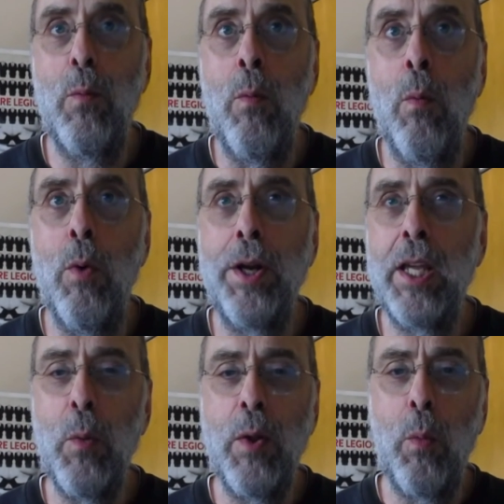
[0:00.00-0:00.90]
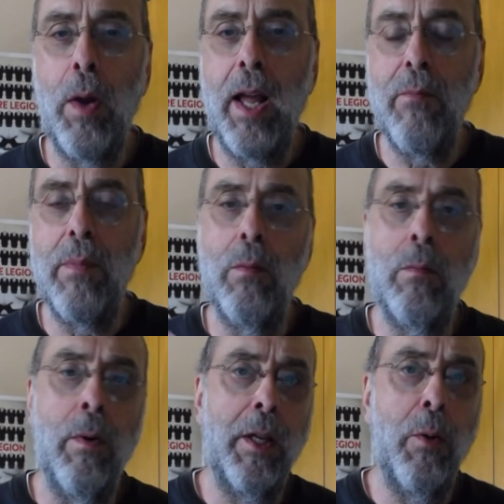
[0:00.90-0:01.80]
working with what I've been
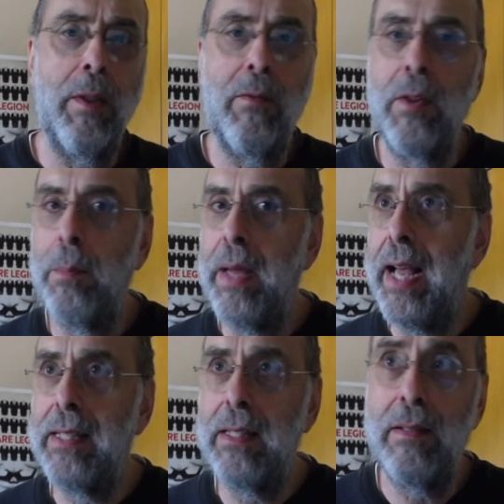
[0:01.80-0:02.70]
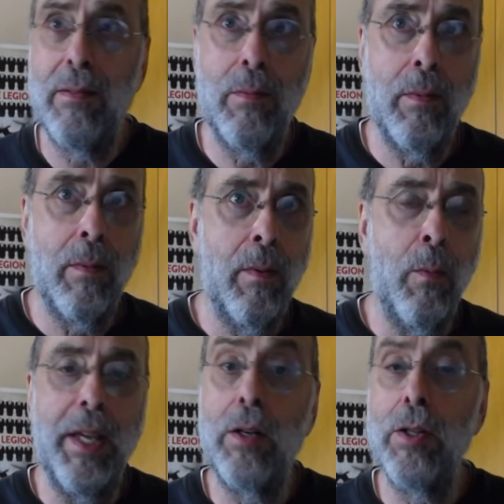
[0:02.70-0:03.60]
working with for the past
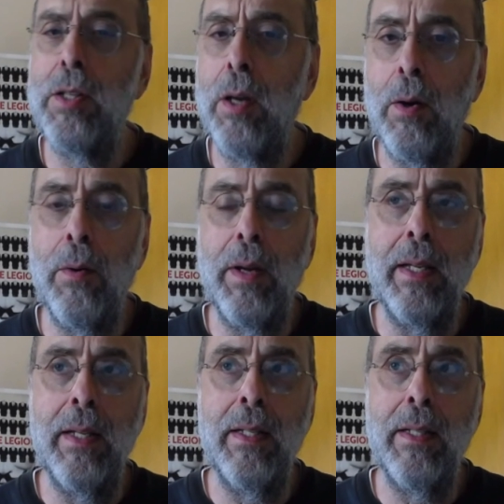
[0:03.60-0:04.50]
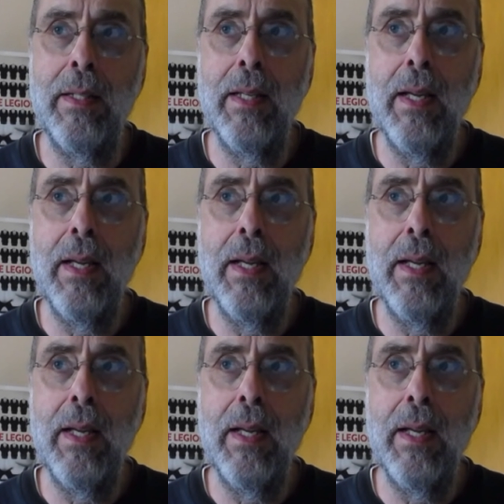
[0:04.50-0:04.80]
week or so is